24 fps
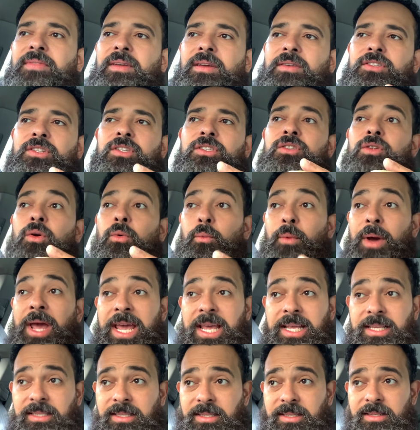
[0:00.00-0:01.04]
They're just a
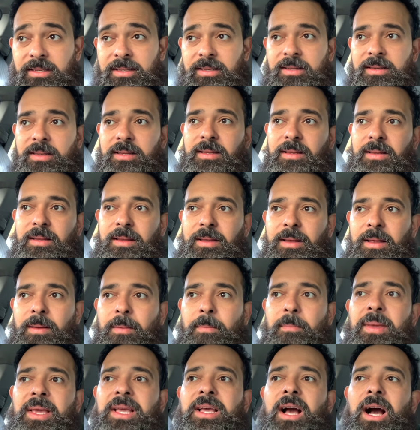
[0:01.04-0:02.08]
waste
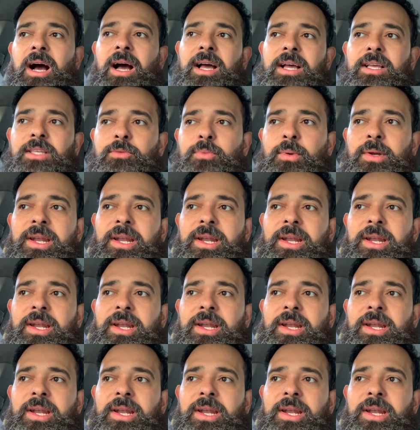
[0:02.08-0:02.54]
because